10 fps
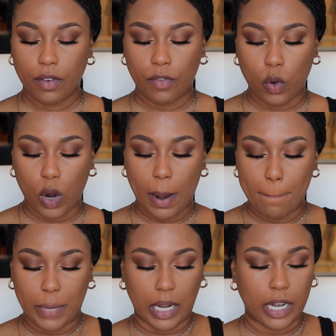
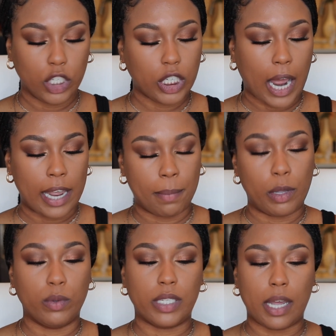For blush, I am
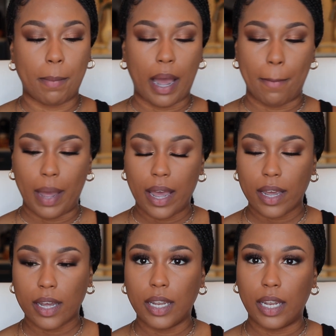using my
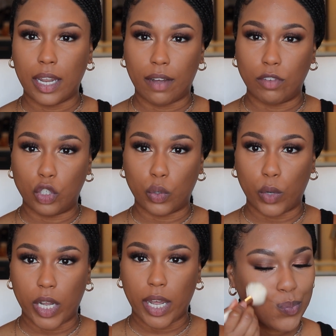MAC
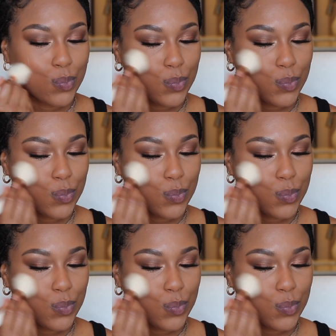Lovejoy.